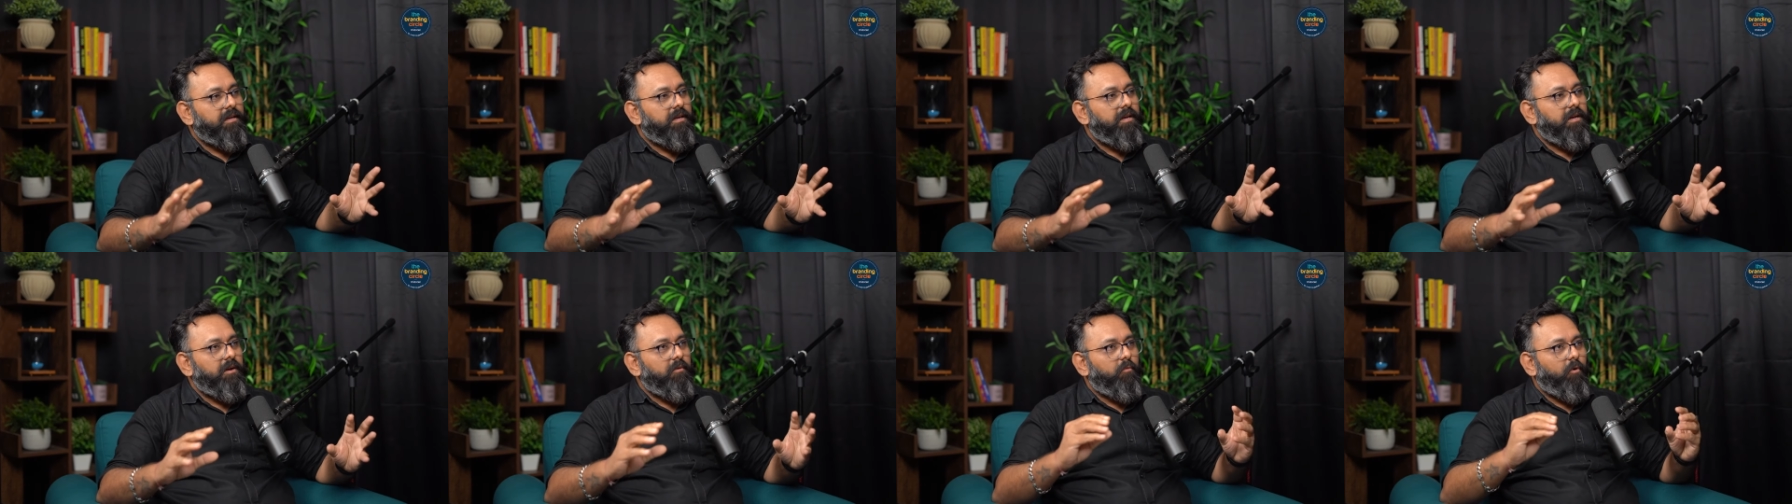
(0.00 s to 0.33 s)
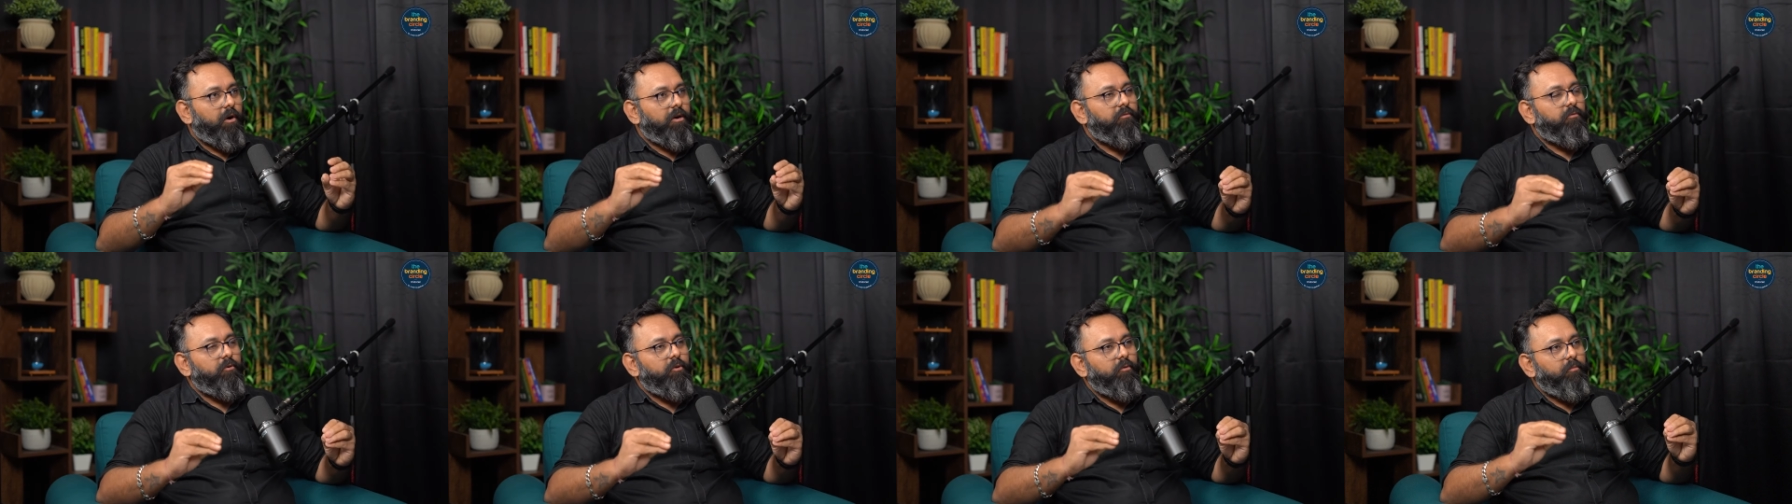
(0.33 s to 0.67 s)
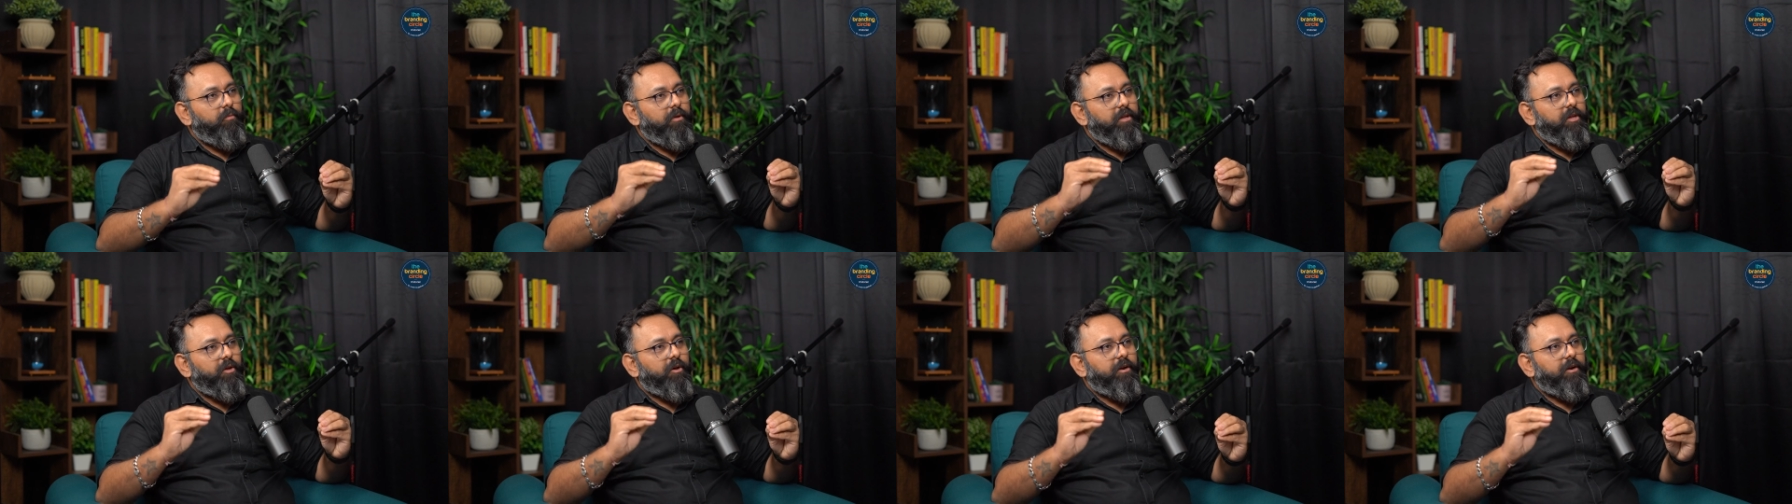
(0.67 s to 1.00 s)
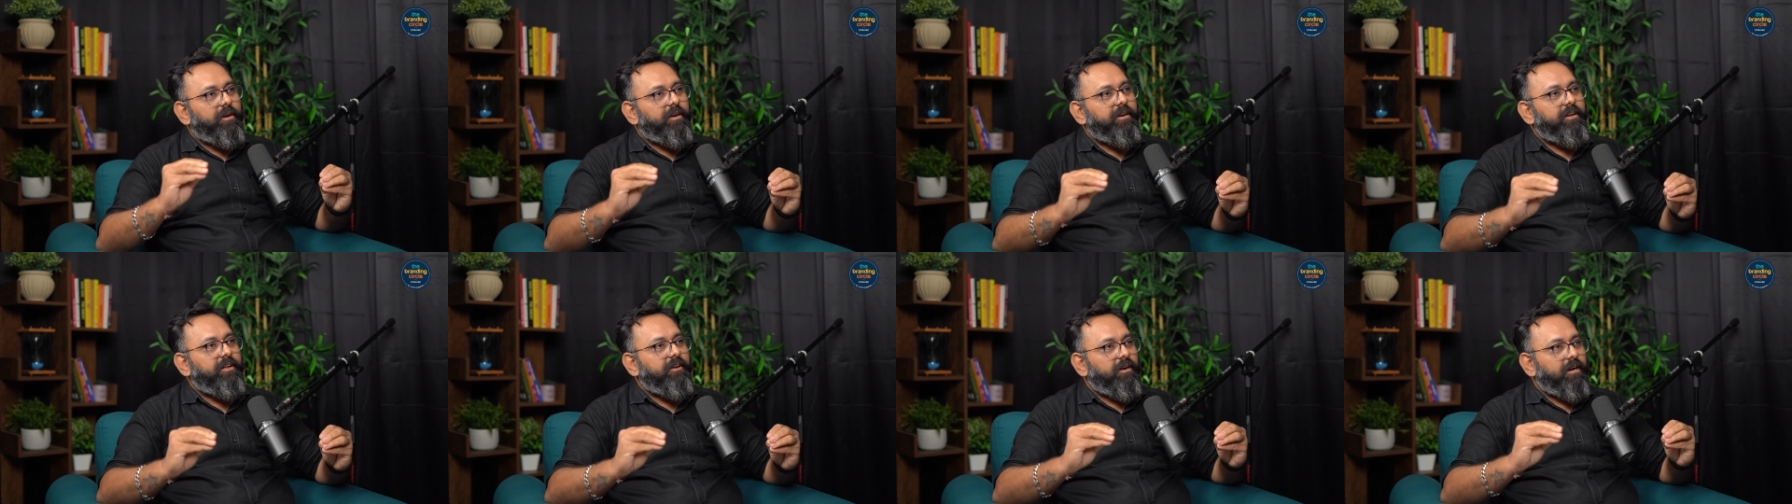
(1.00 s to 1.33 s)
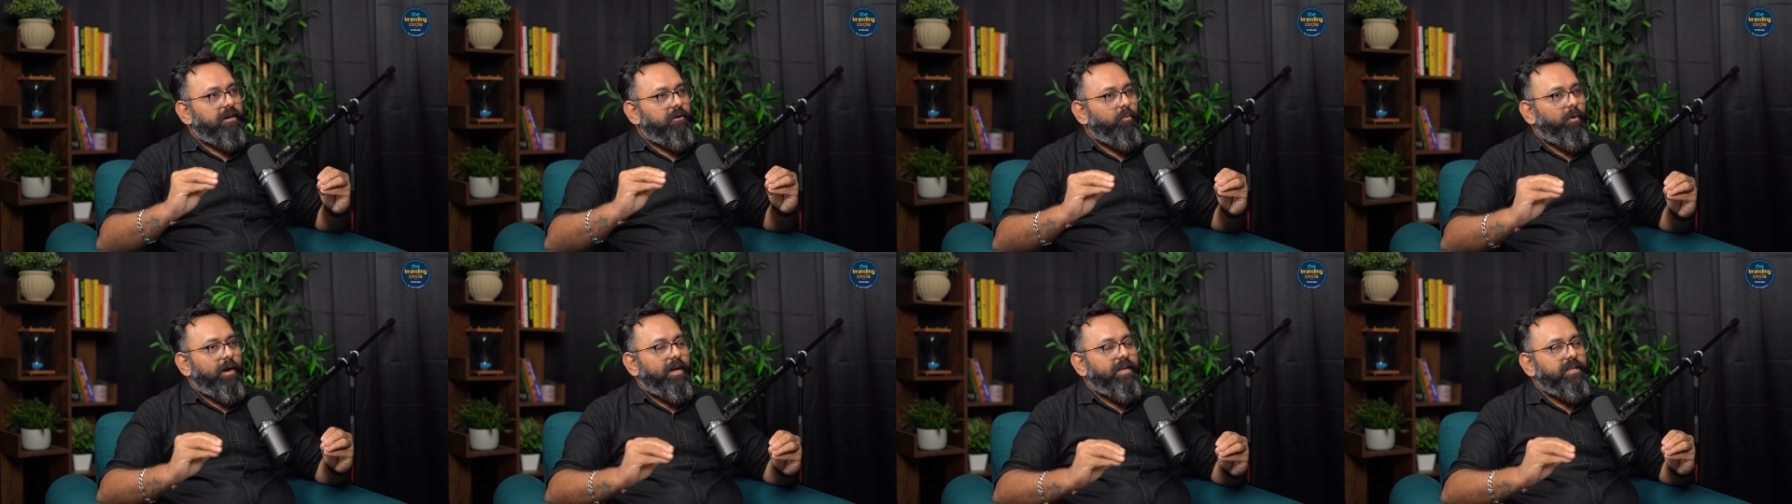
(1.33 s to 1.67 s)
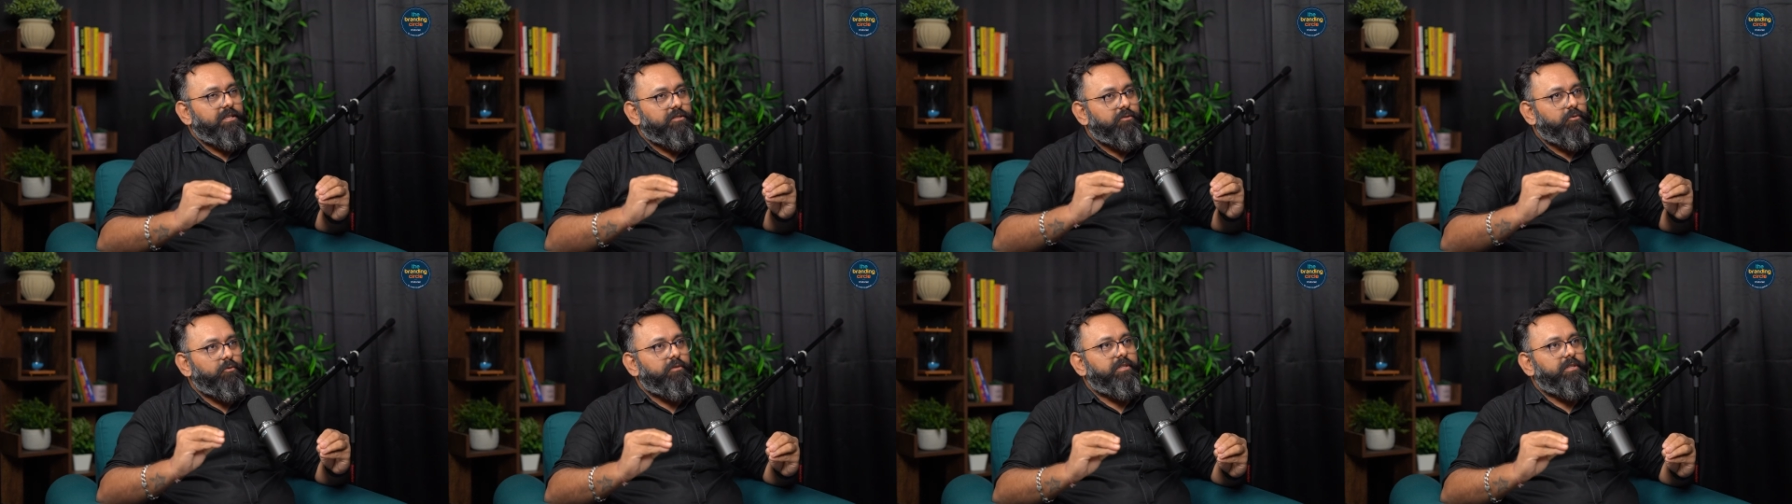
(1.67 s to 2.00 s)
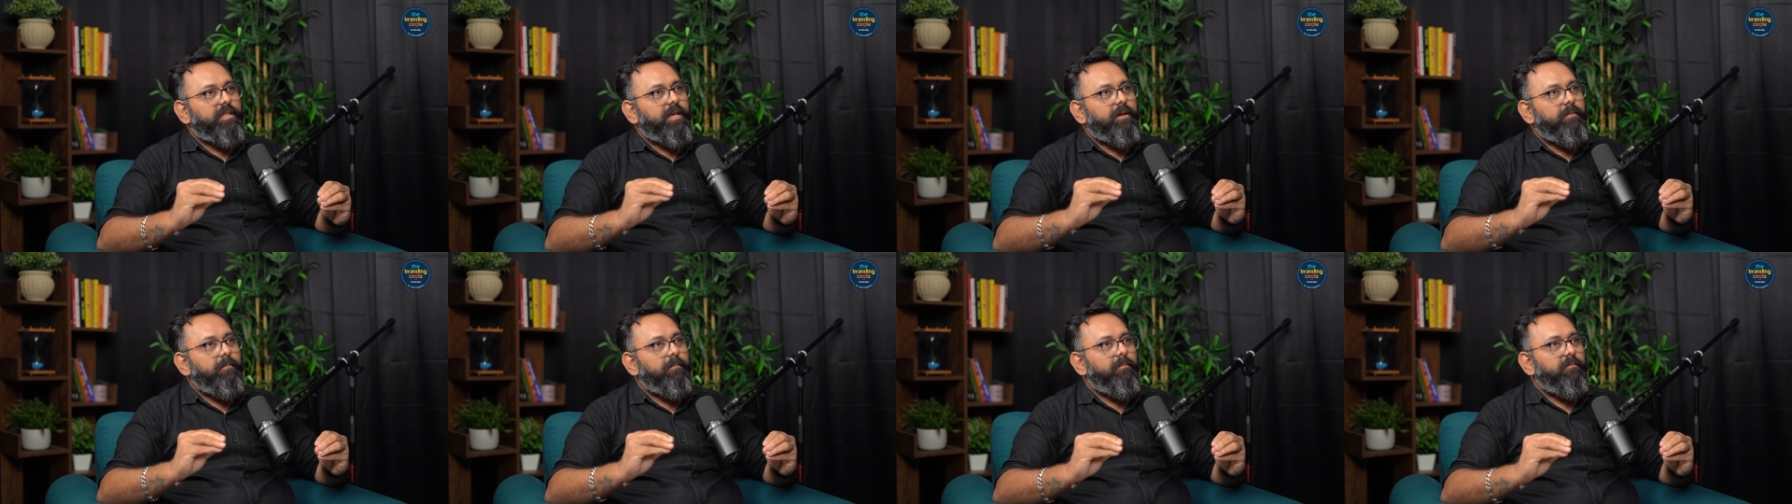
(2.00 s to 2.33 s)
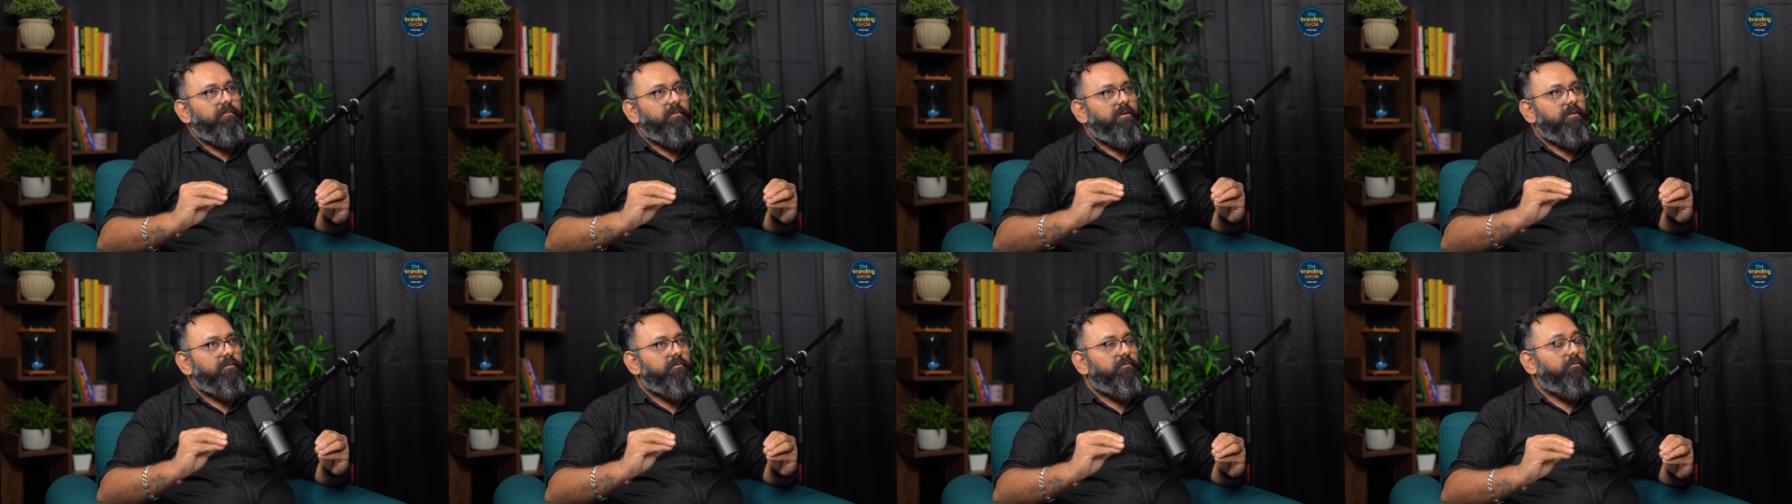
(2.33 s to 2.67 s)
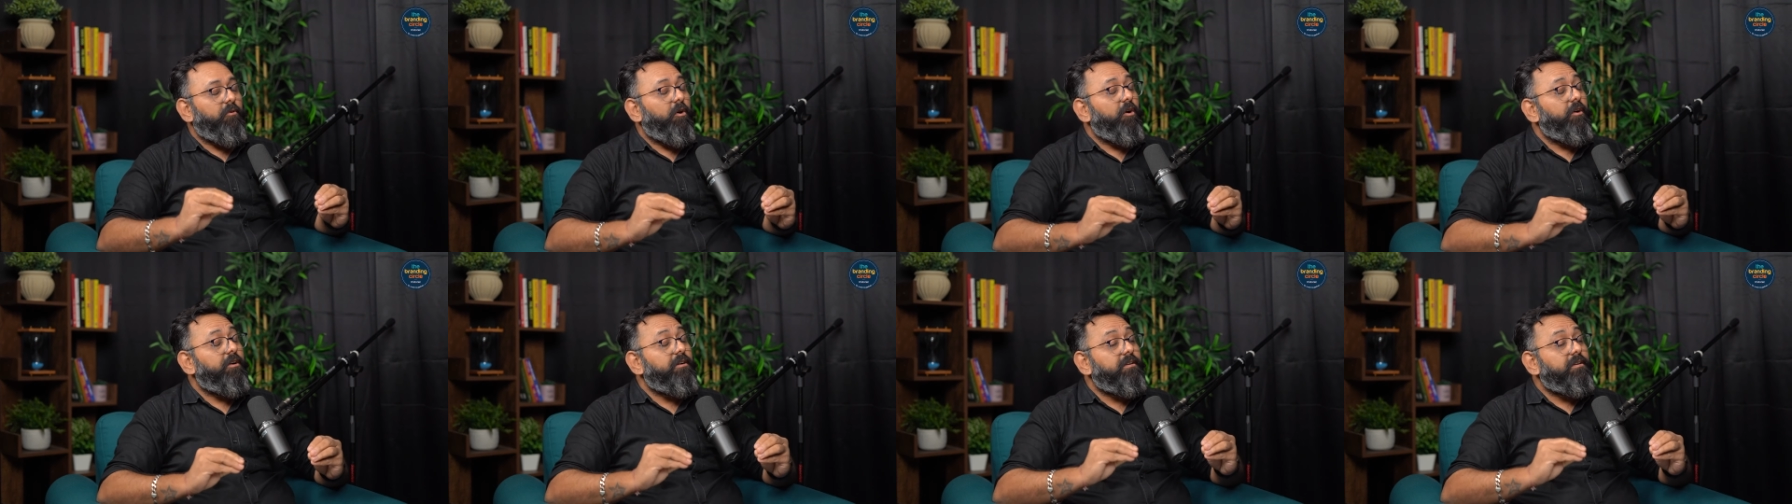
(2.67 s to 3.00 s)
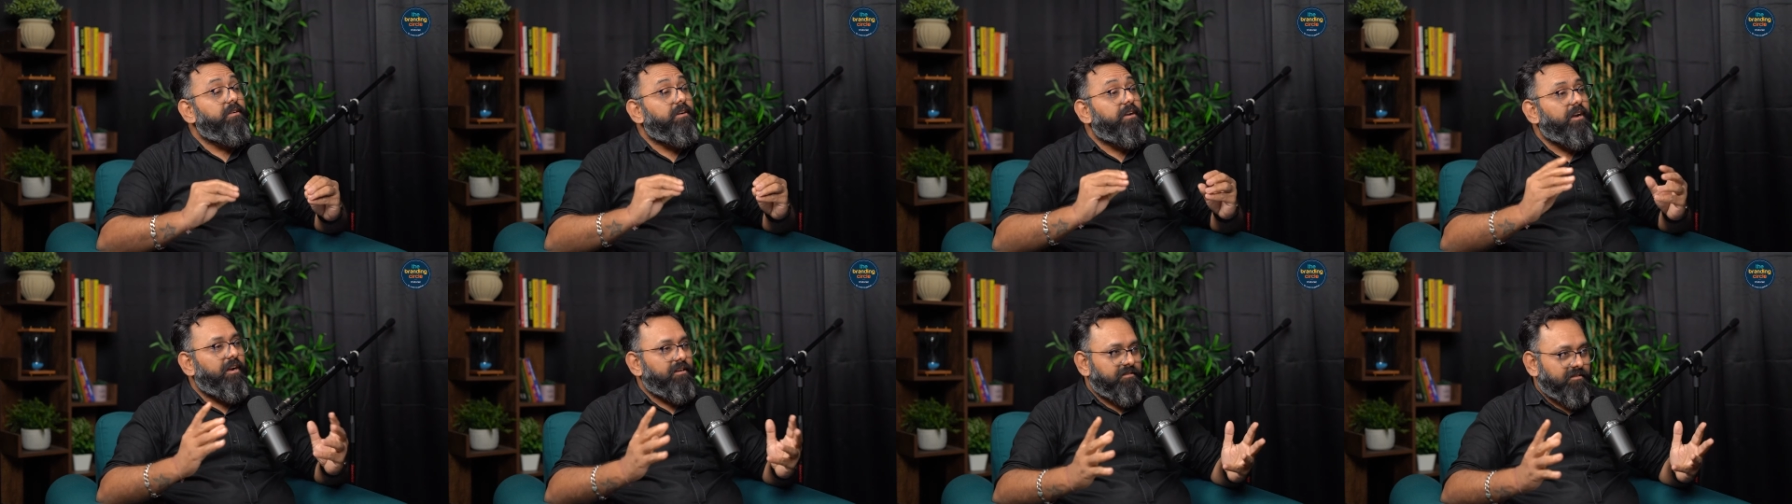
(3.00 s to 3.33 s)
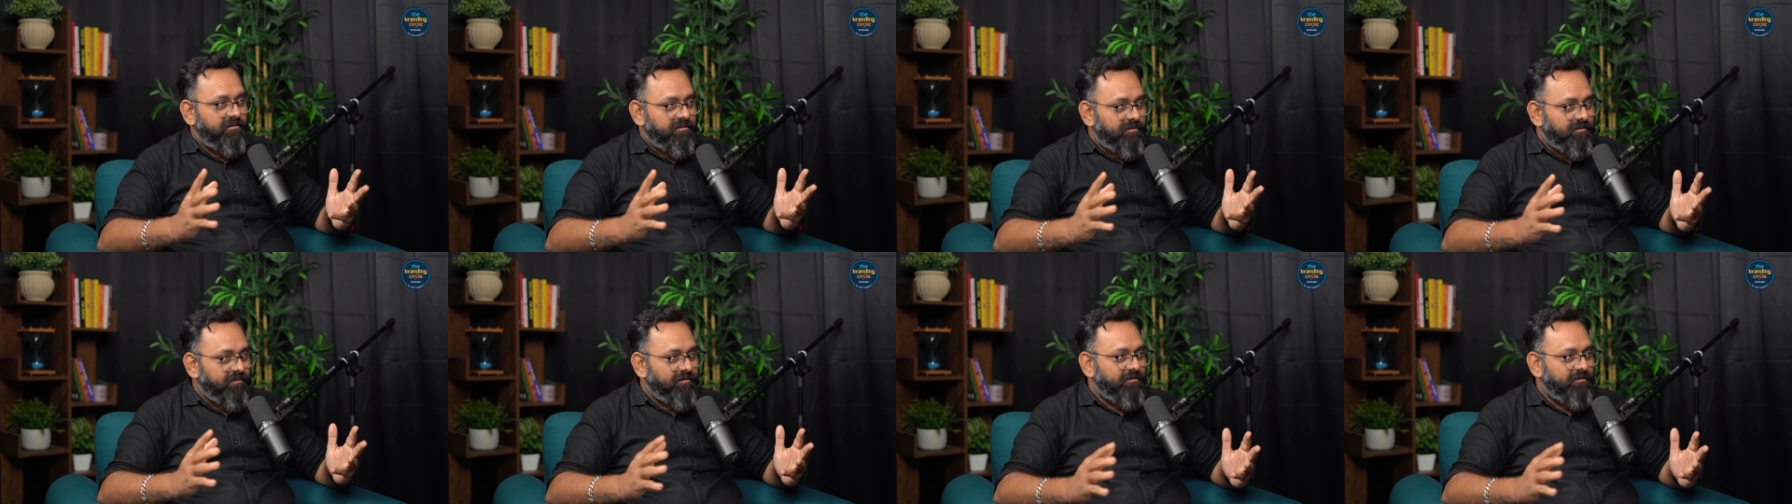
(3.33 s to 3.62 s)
what would be your advice to them for trust?